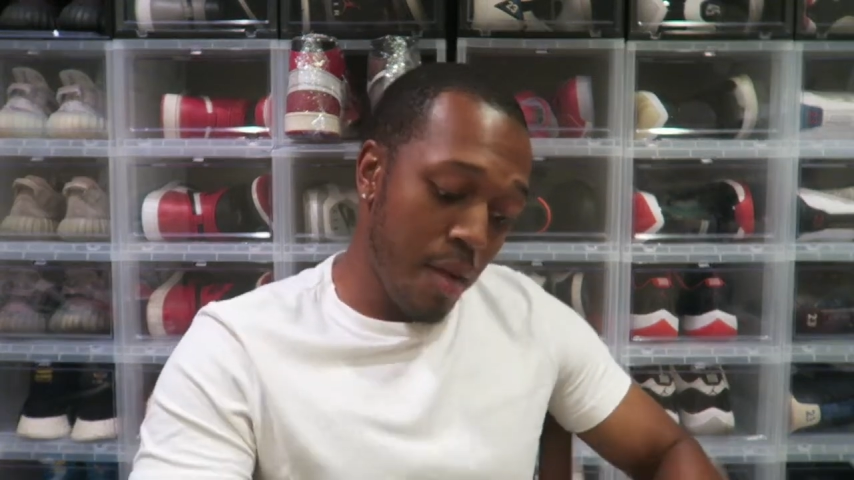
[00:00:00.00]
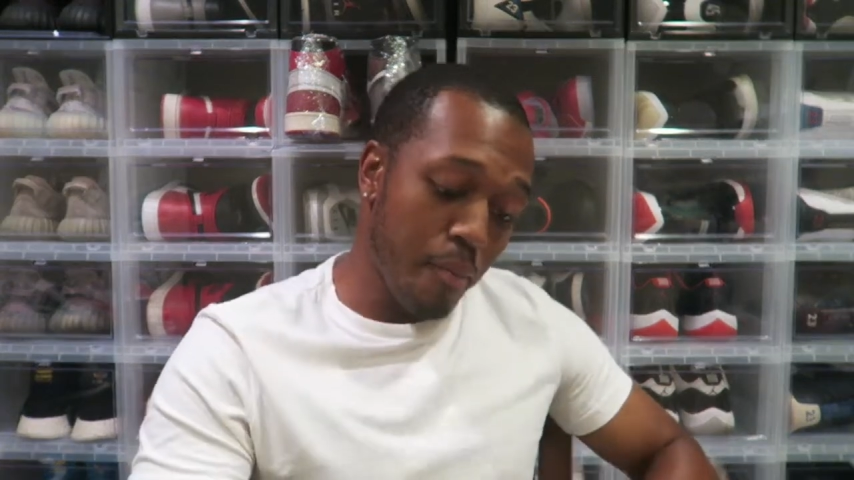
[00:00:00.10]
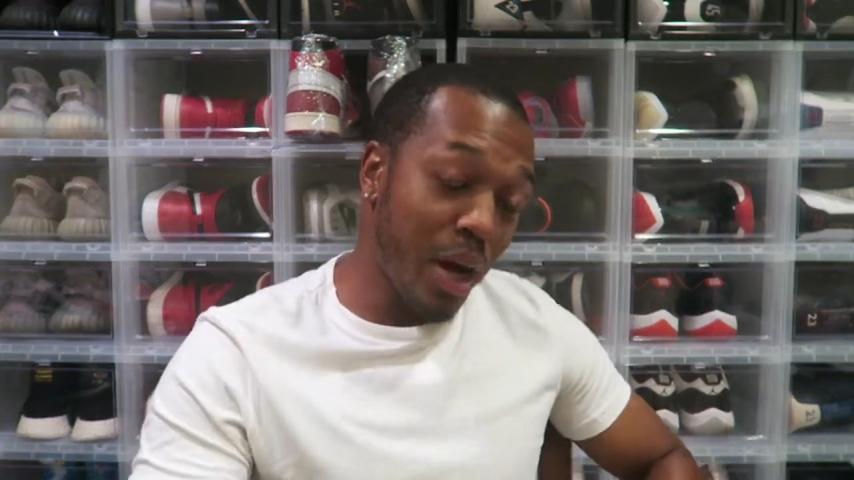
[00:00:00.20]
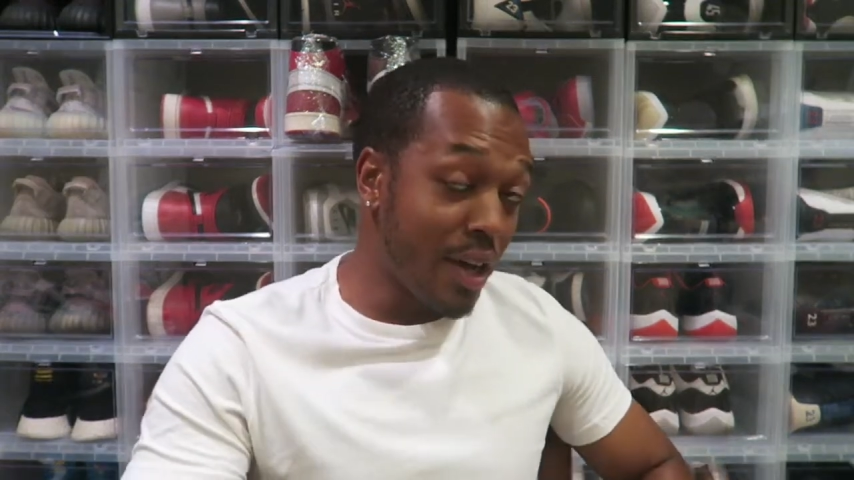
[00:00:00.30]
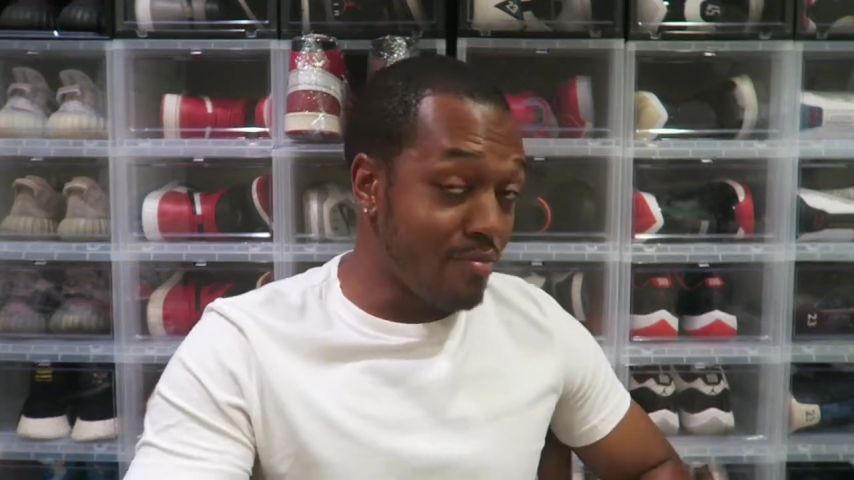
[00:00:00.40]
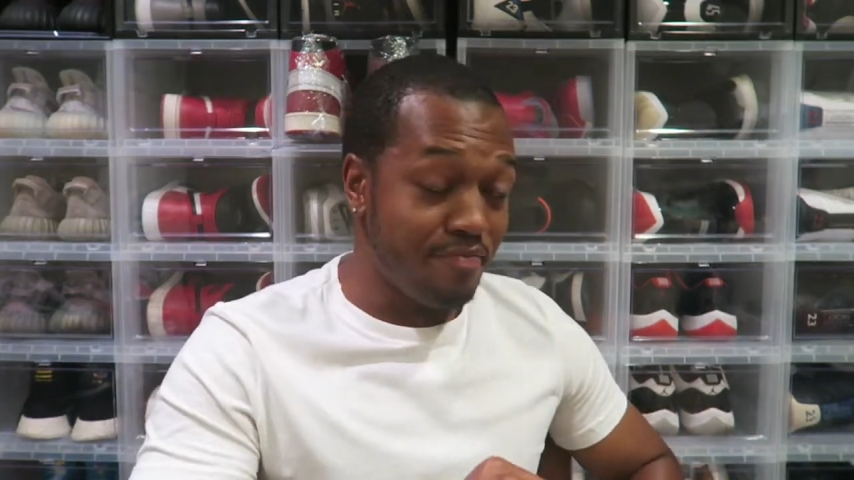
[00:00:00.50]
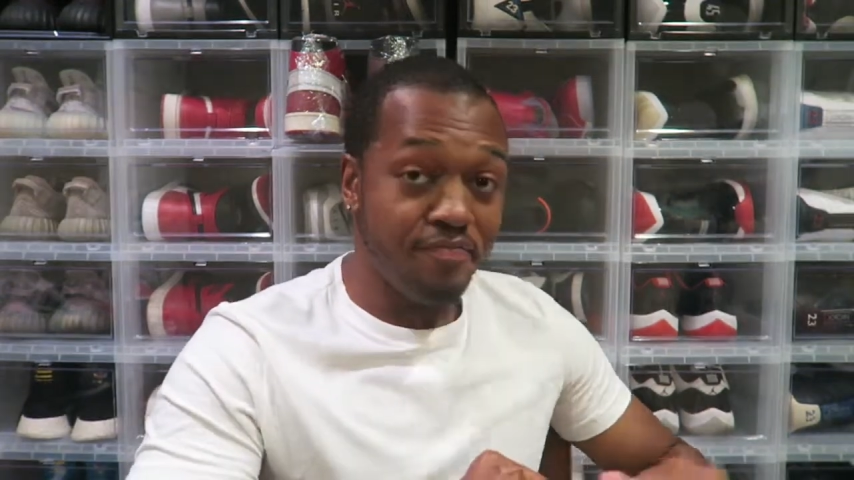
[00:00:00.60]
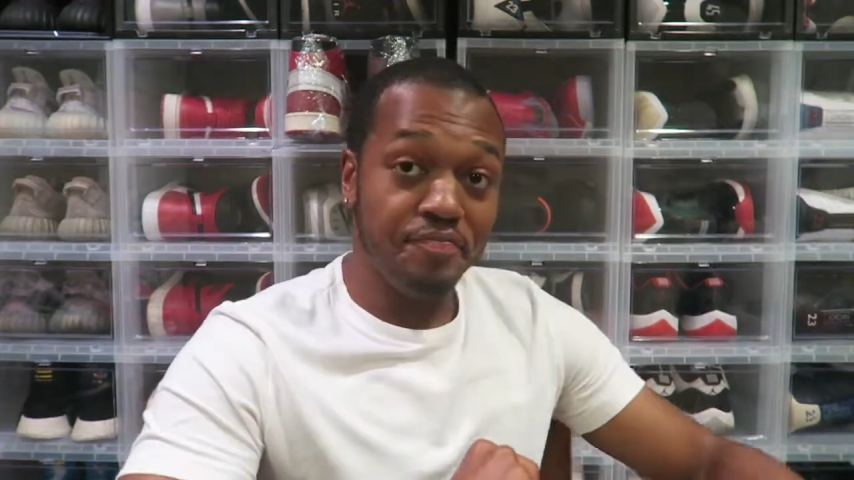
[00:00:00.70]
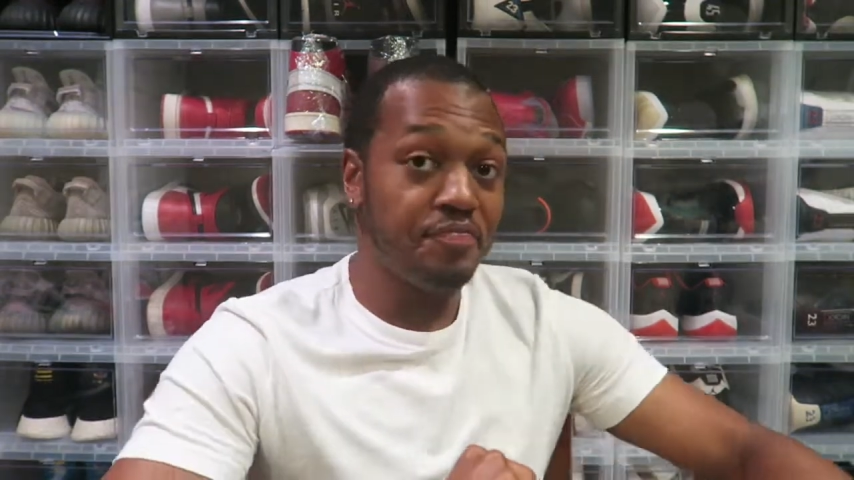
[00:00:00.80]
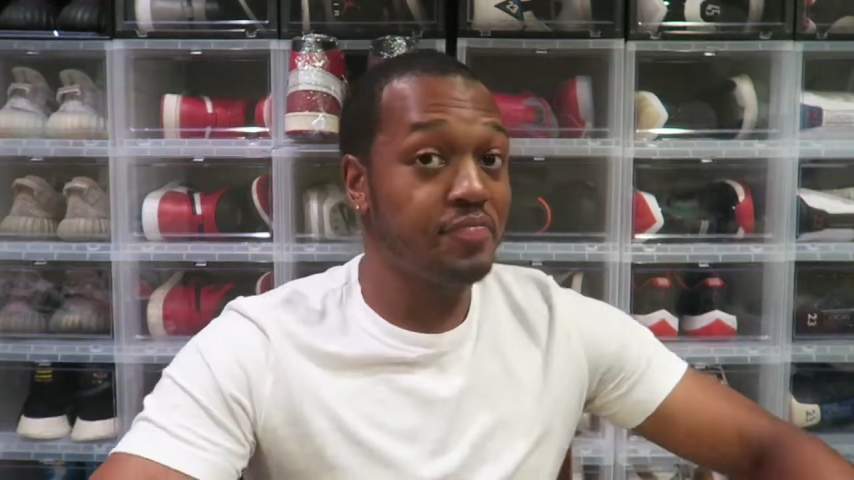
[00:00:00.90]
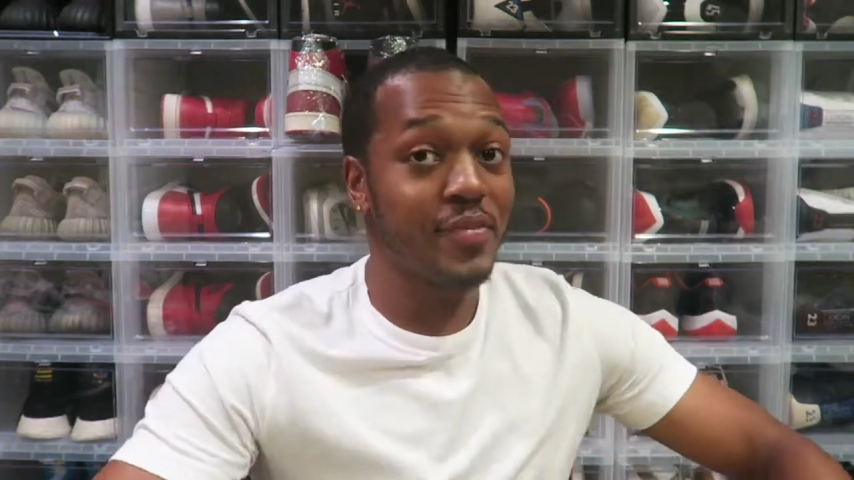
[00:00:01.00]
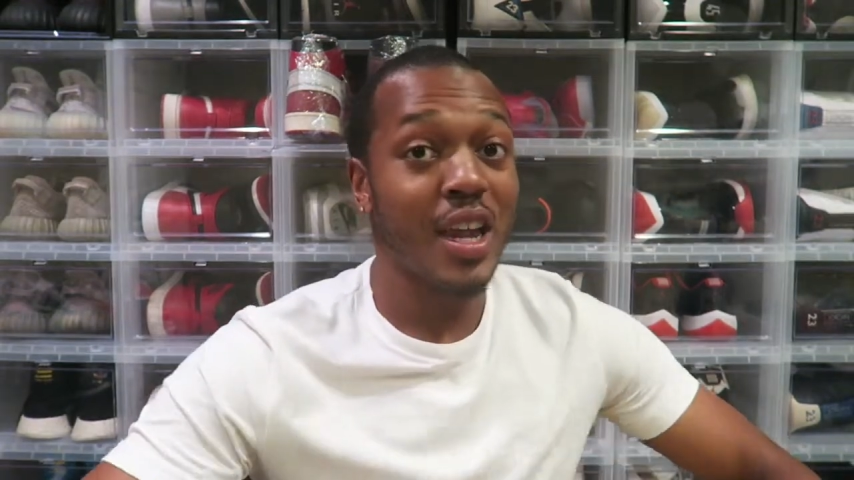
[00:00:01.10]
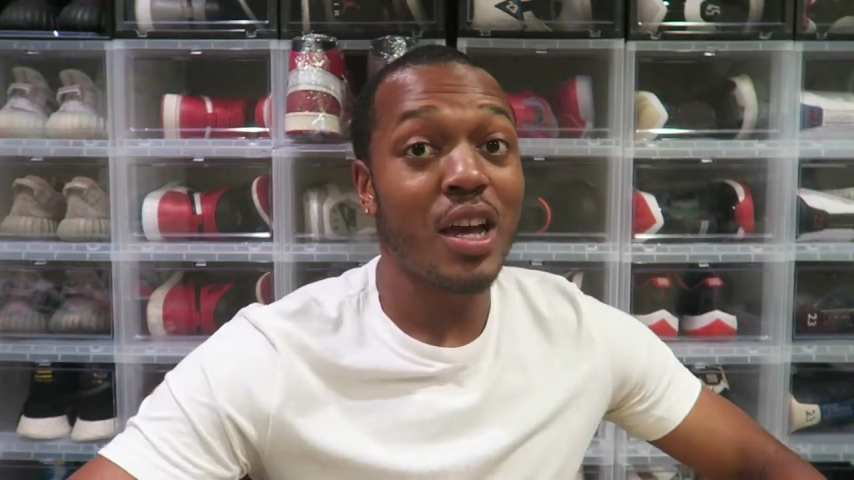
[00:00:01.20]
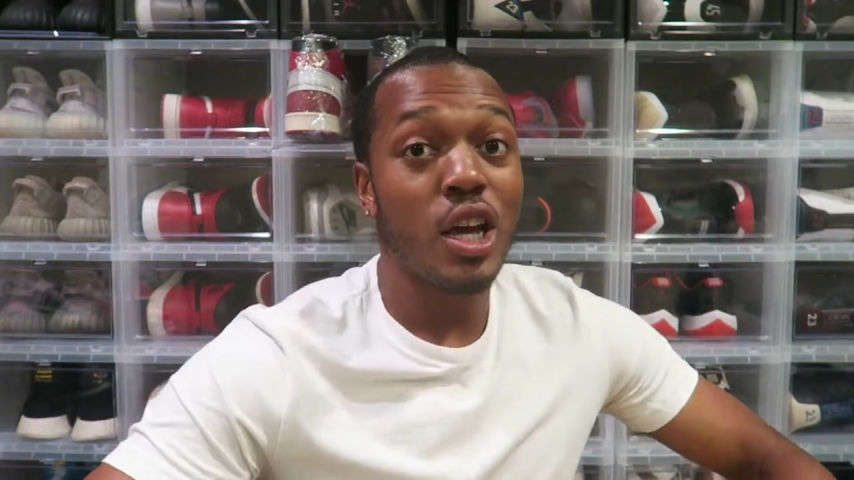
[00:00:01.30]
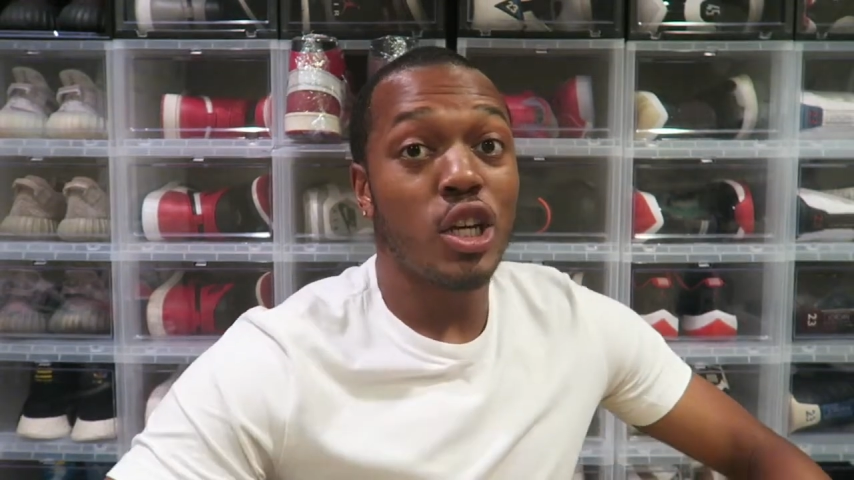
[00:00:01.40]
But
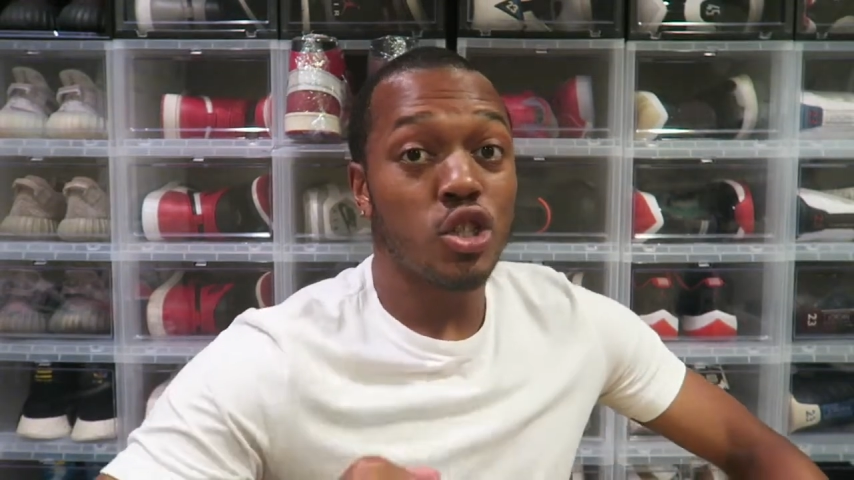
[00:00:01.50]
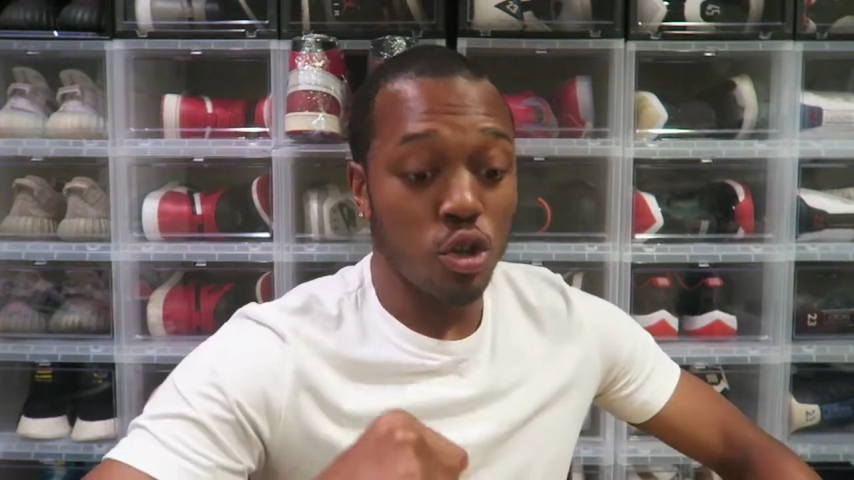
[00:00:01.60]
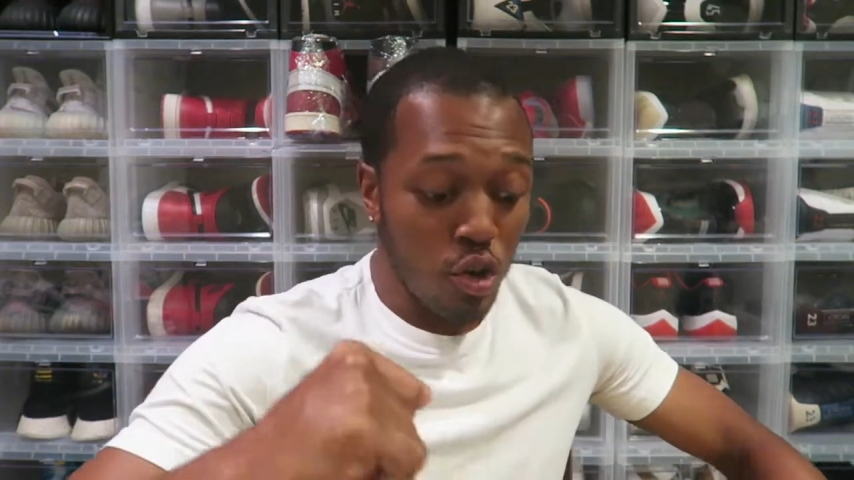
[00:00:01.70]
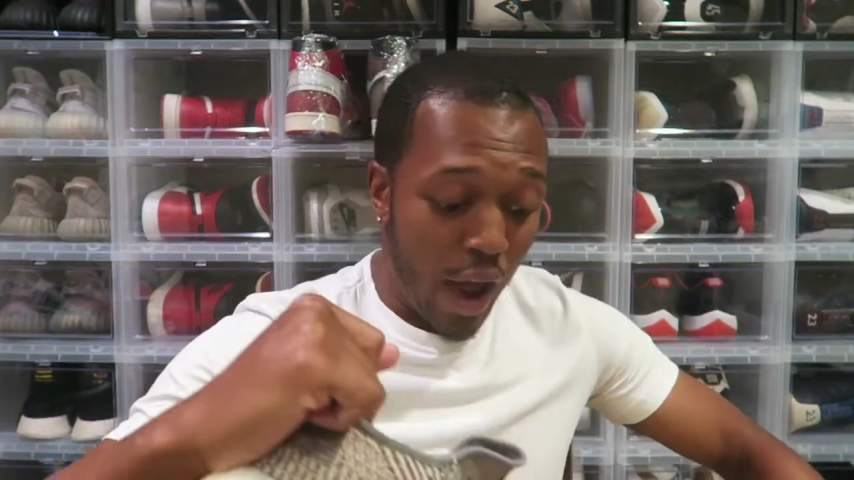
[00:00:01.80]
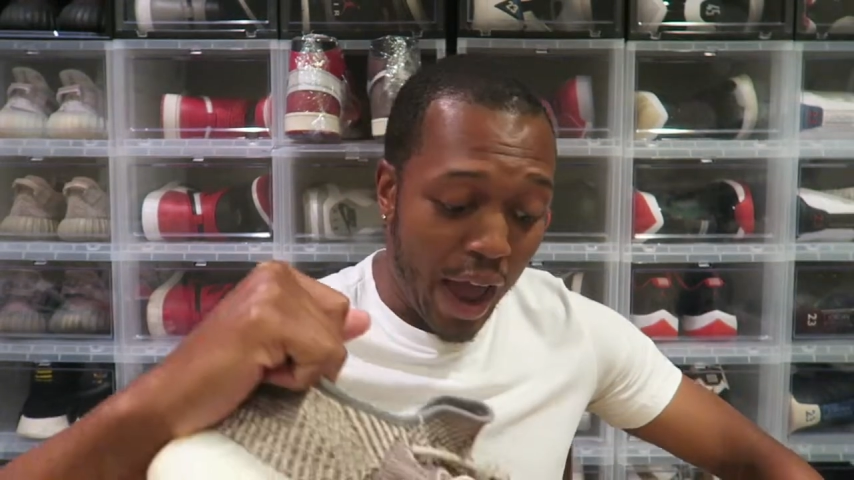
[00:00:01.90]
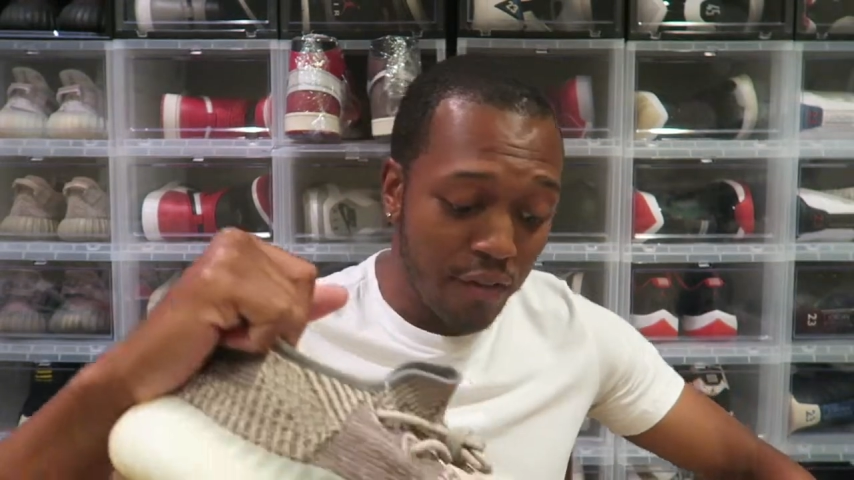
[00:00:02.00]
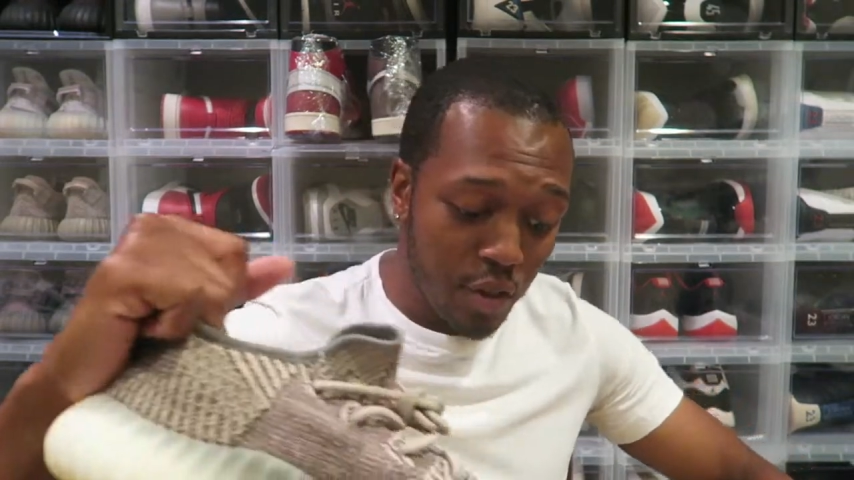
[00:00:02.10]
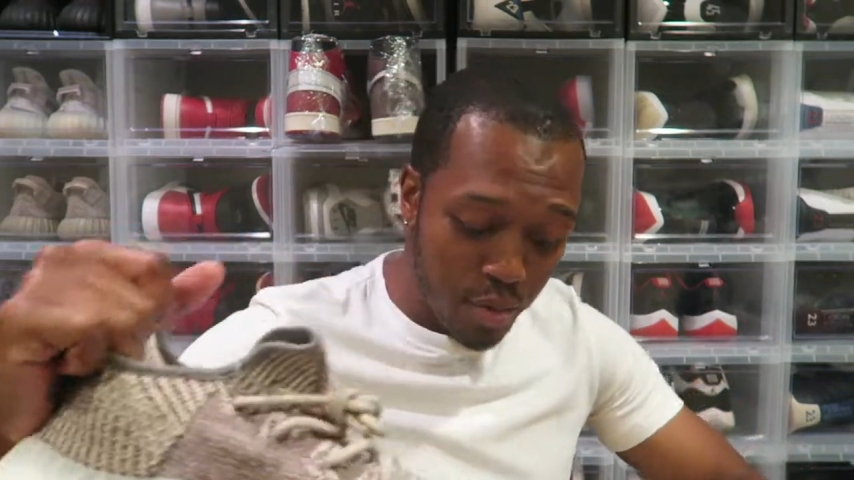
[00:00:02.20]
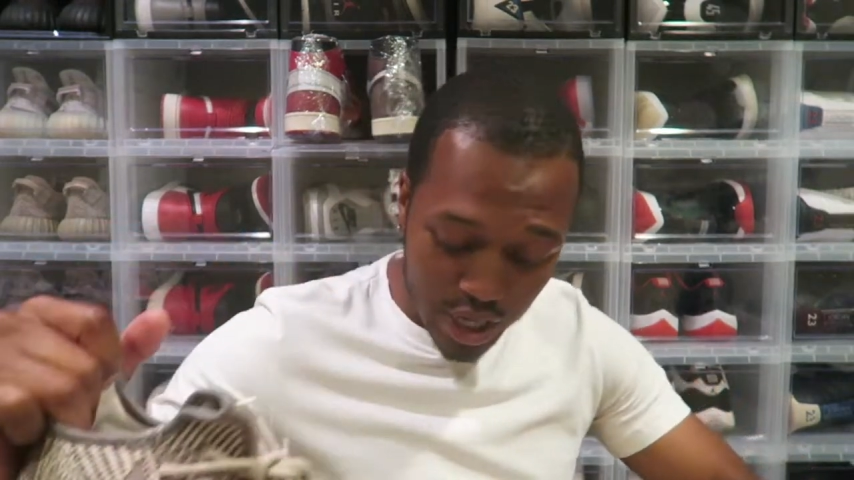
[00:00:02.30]
so you have to be